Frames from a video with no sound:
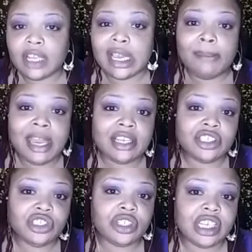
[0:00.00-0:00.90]
and making
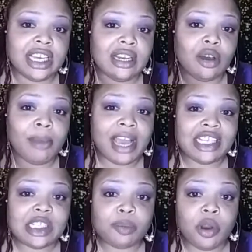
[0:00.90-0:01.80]
sure can't
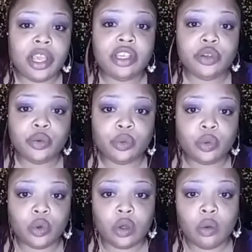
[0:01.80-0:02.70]
nobody spray you
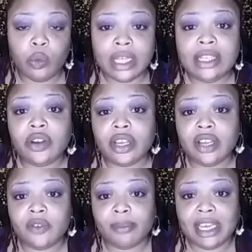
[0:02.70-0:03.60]
with your
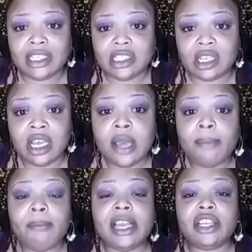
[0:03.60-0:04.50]
information,
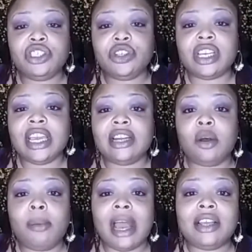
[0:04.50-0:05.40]
making sure can't
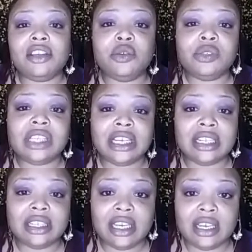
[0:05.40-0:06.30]
nobody use
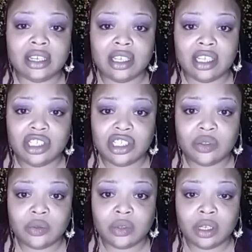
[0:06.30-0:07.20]
anything against
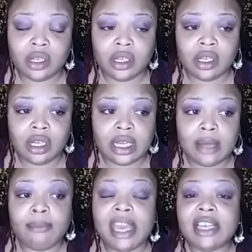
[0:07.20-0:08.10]
you,
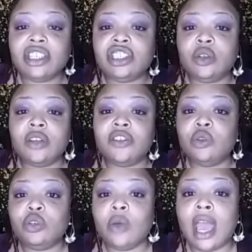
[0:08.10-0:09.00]
making sure if you
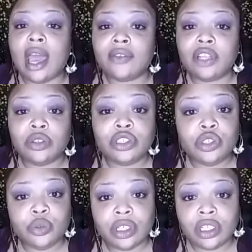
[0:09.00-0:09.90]
do have dirt, you
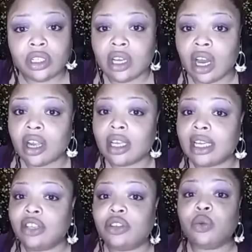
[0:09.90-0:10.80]
do it in the dark
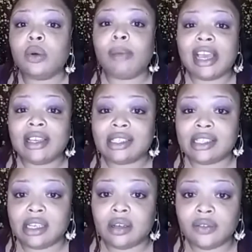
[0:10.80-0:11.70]
and you do it by
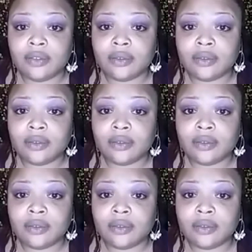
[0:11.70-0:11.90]
yourself